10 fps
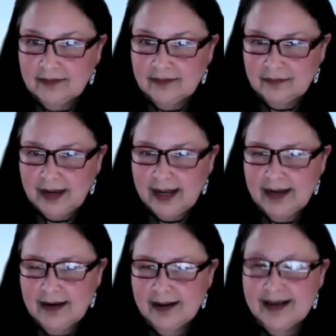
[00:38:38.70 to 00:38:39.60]
Right?
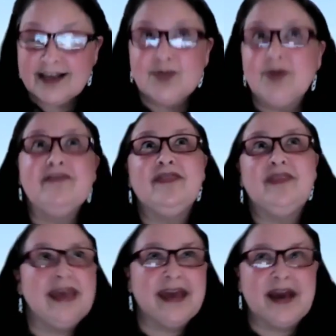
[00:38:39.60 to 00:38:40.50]
So even
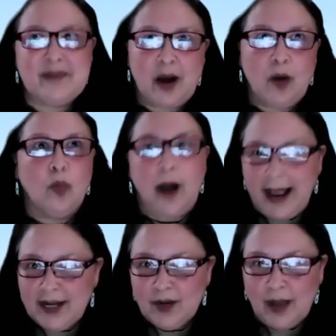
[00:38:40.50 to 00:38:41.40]
thinking about
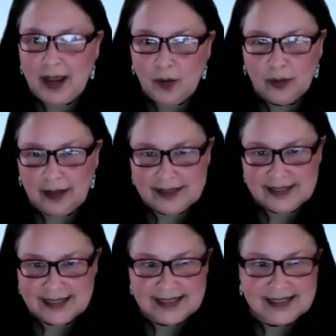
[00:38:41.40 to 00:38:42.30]
why do I hold on to
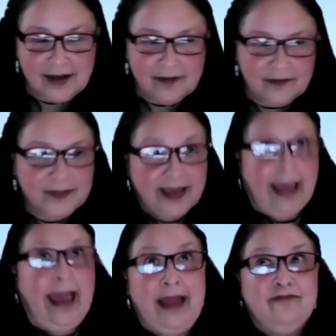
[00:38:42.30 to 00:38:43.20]
this stuff
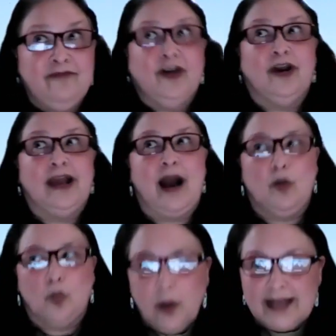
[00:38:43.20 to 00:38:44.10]
and figuring
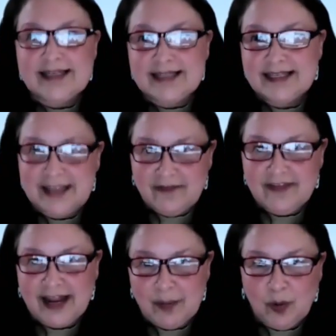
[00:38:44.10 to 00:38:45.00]
out what is the stuff
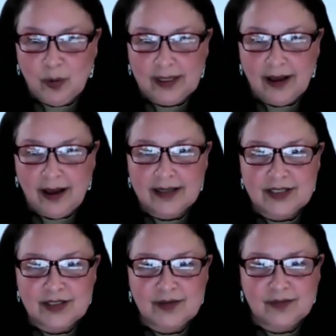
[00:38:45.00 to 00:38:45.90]
that I'm holding on
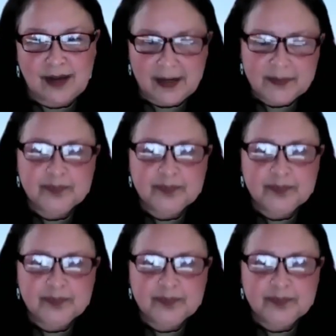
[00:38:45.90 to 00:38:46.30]
to, right?